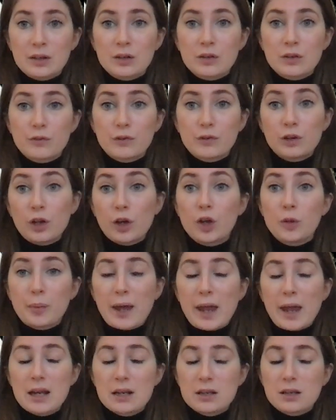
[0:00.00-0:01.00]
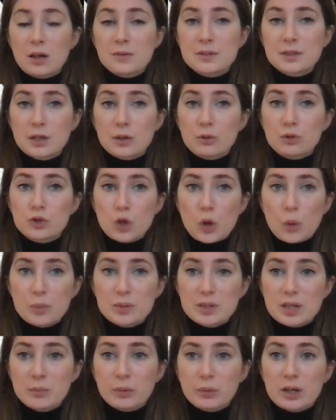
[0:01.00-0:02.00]
for low-paid and unskilled jobs
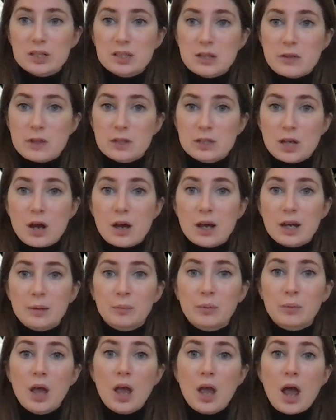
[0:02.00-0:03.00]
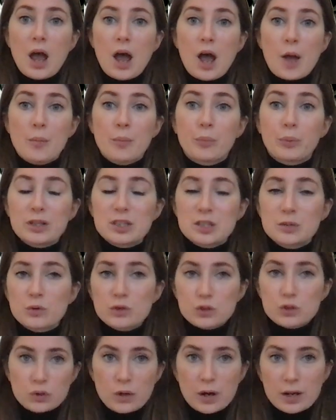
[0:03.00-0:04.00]
in Britain at the time. Britain was
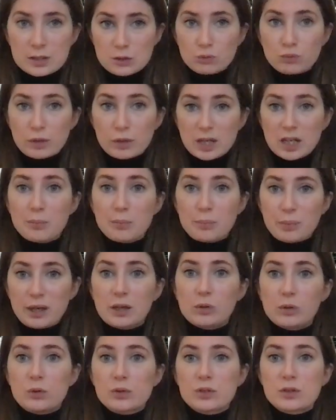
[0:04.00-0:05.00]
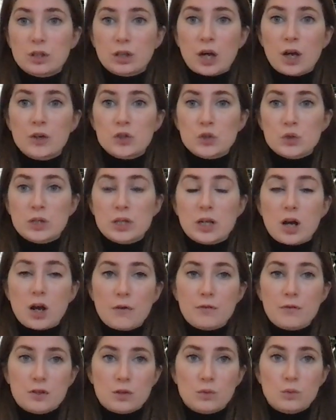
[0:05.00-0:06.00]
trying to rebuild the country
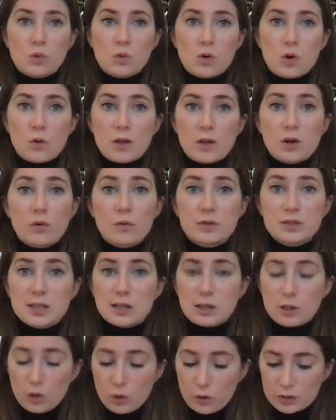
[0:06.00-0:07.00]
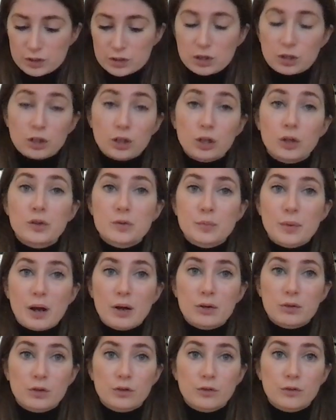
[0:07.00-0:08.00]
after the war. They'd obviously lost a huge amount
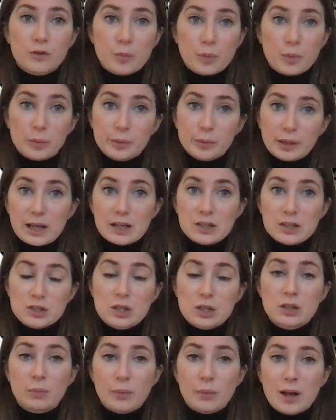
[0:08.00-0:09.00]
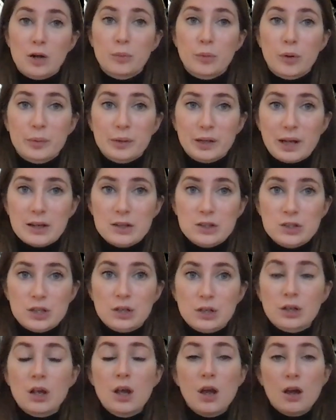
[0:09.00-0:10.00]
of the population, the male
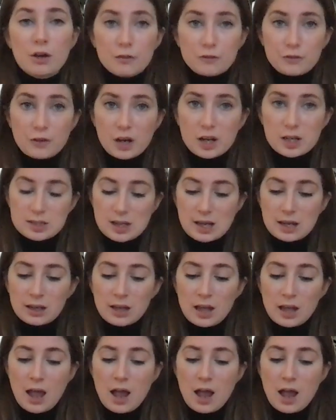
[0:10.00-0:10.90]
population, fighting.